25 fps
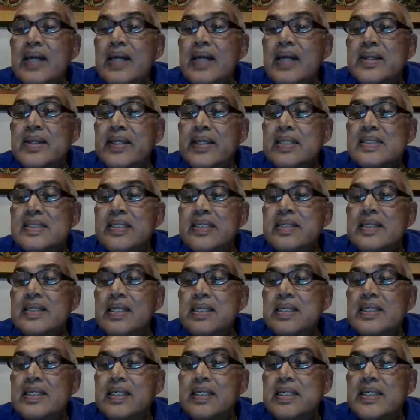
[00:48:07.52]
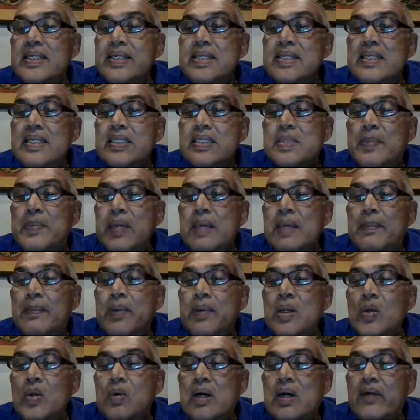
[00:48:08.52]
I recently heard is people
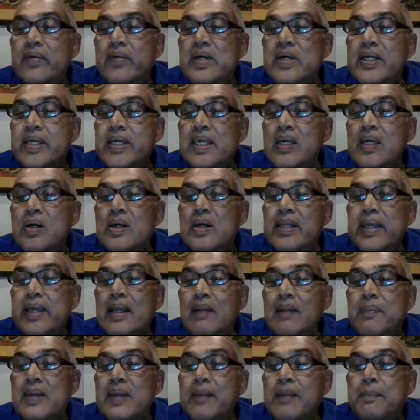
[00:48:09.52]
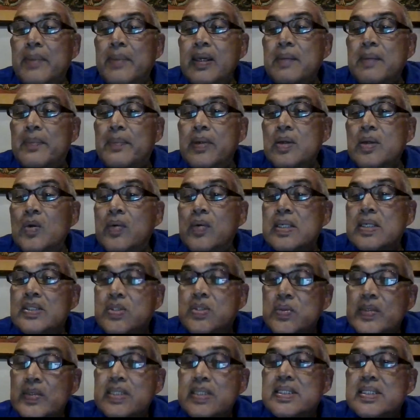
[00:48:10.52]
who are working on helping people who are
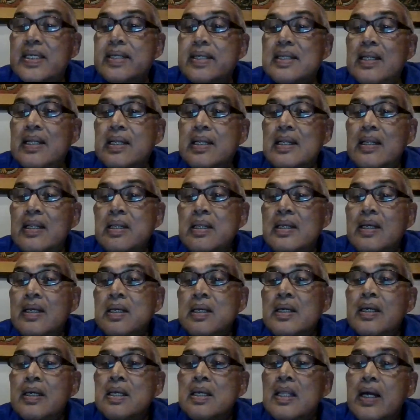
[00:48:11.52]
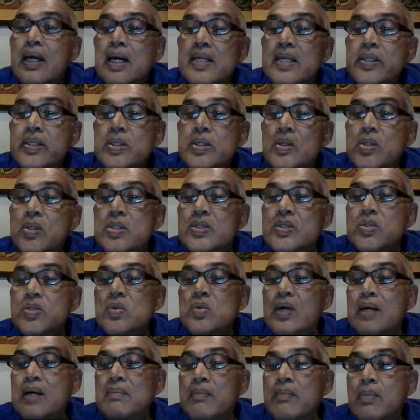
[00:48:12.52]
suicidal are those who
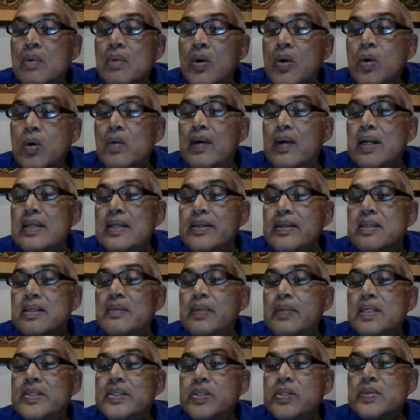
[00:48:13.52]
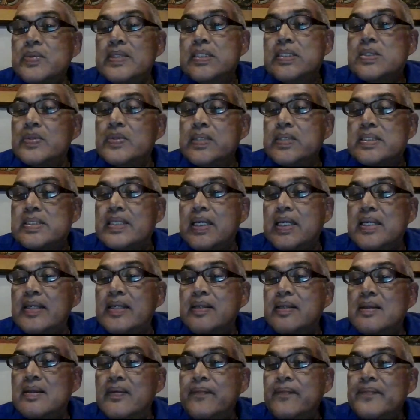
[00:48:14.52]
are more vulnerable towards
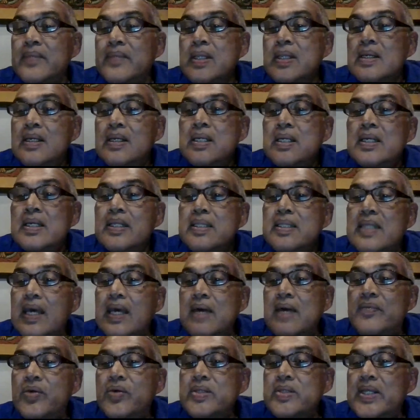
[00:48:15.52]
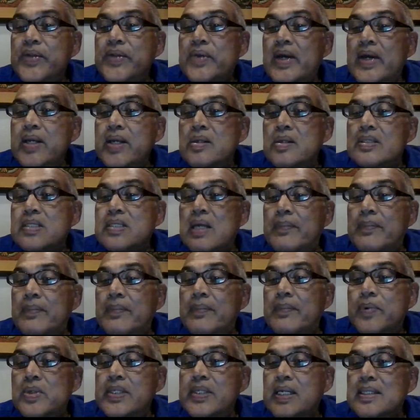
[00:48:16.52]
suicide. Therefore, they try to
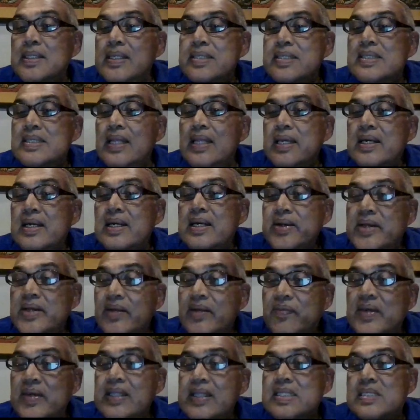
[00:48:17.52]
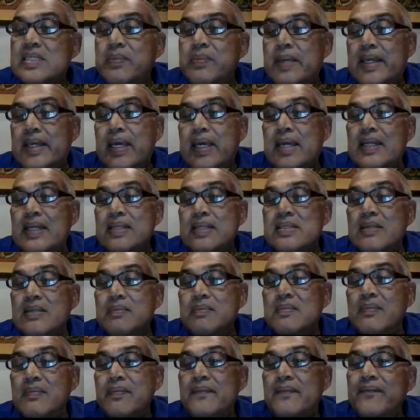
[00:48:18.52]
support others like a defense
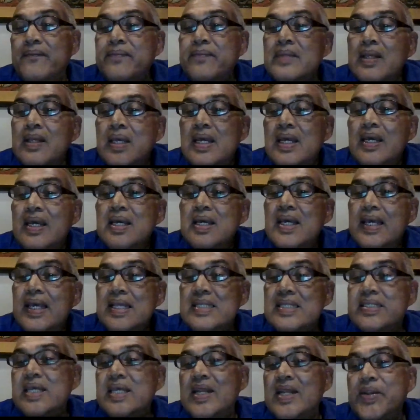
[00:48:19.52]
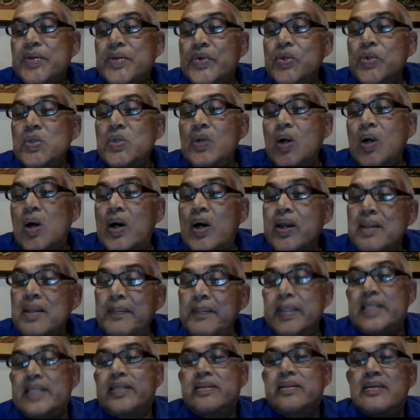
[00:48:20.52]
mechanism. Is that true or a
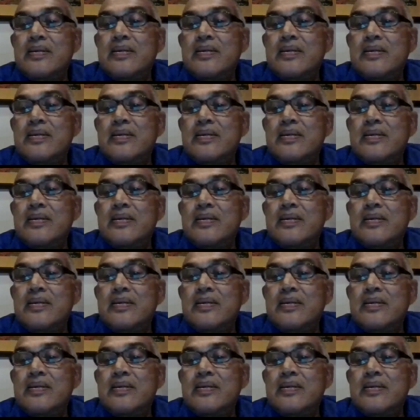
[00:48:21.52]
myth?